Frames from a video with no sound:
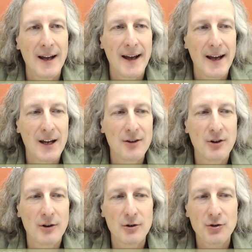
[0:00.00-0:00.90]
and you
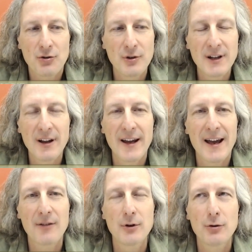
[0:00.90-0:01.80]
know your screen
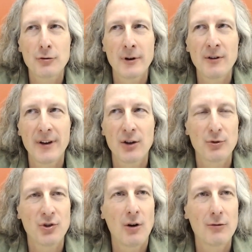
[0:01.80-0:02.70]
layout for user interface
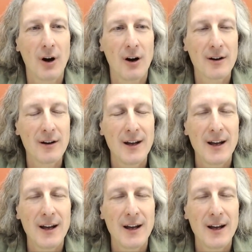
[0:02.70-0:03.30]
was all wrong.